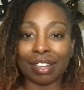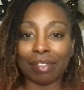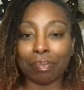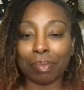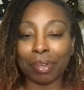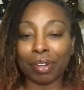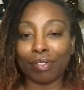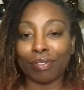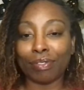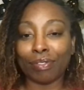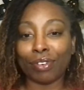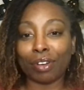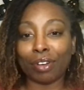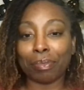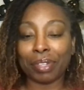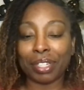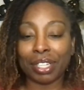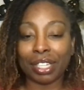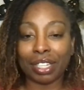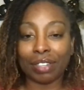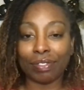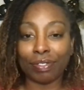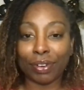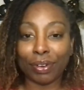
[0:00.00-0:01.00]
I've been a
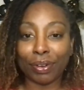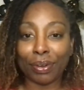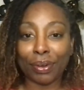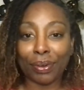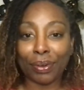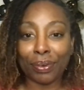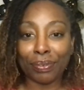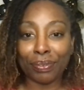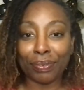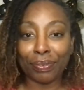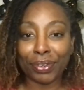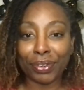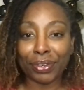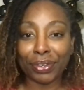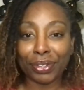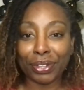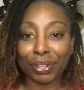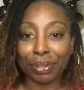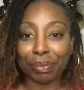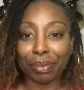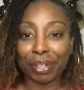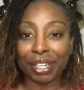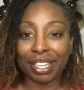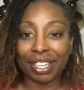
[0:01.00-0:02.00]
pharmacist for over
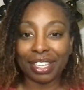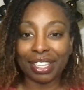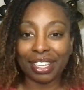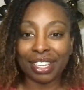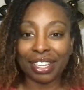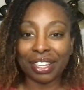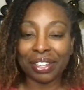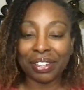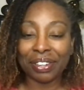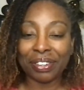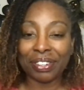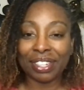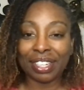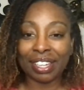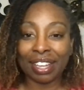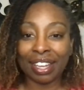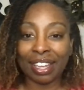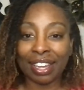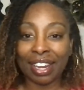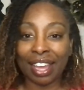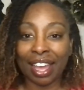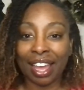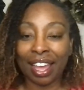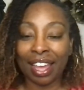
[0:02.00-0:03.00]
20 years,
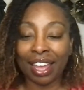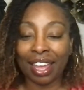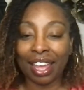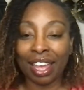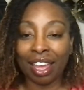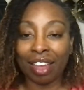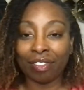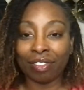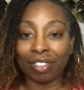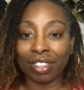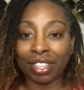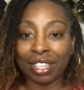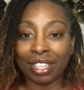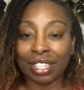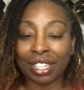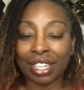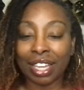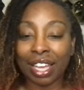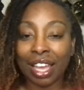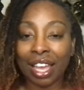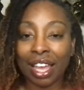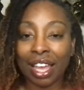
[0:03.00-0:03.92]
and I have this